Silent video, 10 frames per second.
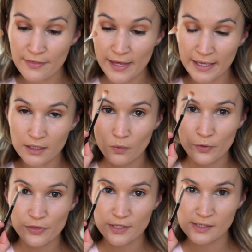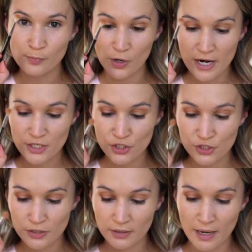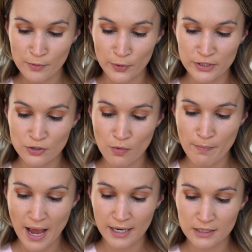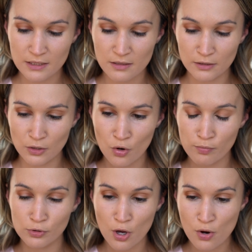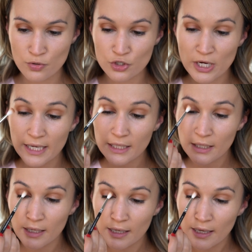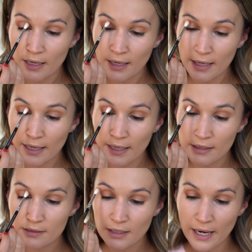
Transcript: Then with this brush, I'm going to go back into the low blow shade and